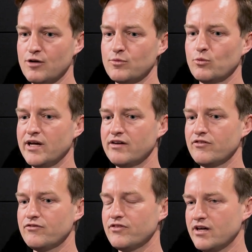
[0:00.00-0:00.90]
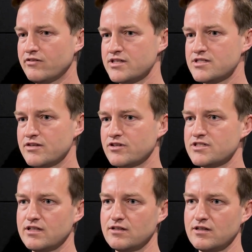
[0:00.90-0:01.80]
we have various different
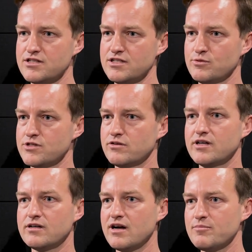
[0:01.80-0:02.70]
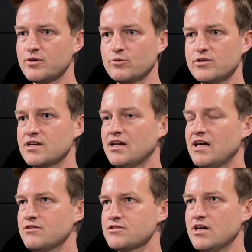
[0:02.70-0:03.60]
technologies which are in our app which allow
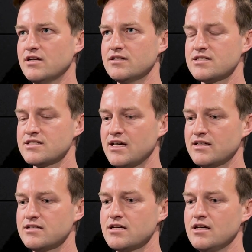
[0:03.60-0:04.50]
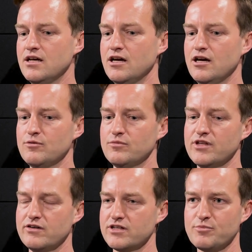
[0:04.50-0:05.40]
us to understand
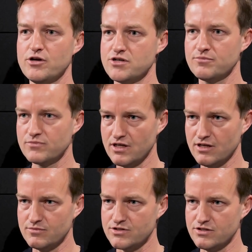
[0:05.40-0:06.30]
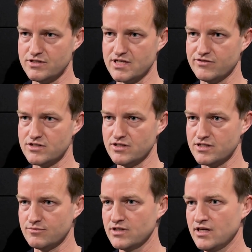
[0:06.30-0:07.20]
their exposure to this advertising,
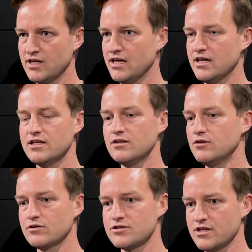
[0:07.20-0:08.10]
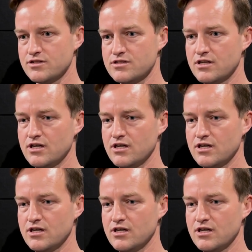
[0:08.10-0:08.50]
not just